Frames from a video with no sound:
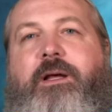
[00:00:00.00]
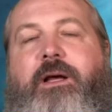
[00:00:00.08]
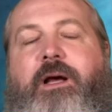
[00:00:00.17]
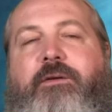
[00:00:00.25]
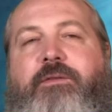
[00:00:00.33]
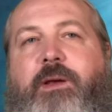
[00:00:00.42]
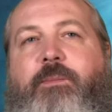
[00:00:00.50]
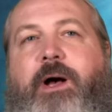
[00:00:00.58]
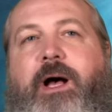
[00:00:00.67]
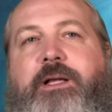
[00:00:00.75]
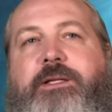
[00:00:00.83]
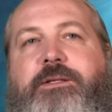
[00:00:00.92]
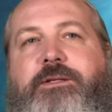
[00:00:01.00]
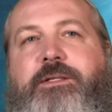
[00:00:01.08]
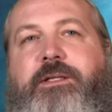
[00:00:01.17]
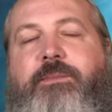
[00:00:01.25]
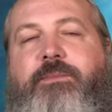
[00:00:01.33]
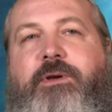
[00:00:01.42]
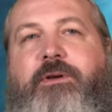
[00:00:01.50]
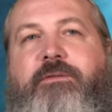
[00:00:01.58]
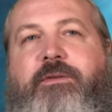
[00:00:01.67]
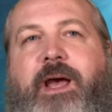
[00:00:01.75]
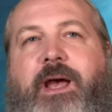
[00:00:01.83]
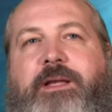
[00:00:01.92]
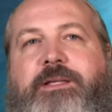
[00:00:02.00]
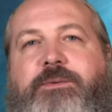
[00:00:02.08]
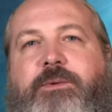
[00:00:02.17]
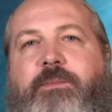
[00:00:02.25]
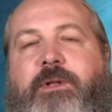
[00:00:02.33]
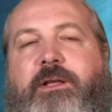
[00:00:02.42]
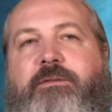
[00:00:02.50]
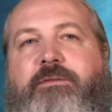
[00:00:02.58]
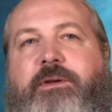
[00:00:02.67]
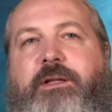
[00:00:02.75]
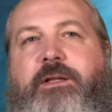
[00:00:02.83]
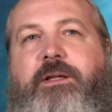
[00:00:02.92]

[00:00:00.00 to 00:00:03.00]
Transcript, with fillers: of the apostles in the book of Acts. We believe in,